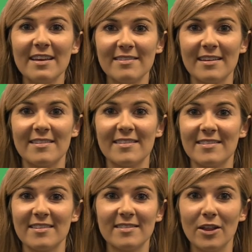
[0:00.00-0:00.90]
easiest
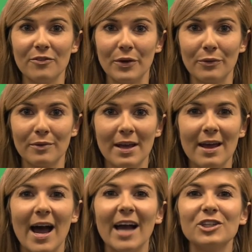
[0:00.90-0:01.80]
is the telephone.
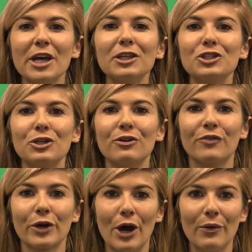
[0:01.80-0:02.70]
I challenge you to
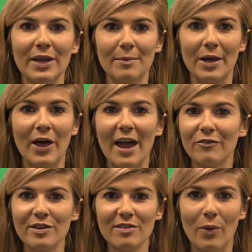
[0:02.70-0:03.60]
forgo email
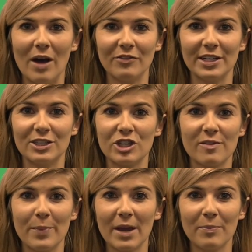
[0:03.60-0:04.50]
every so often and
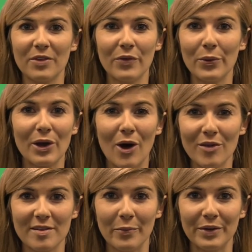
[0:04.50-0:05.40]
just pick up the phone and call
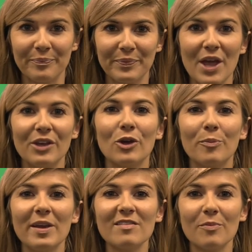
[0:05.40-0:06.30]
someone. You'll
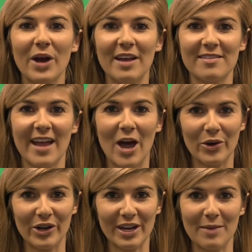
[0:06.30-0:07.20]
be surprised at how
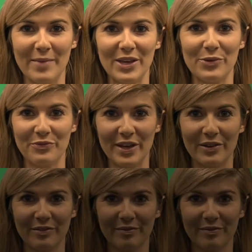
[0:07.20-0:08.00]
good it can make you feel.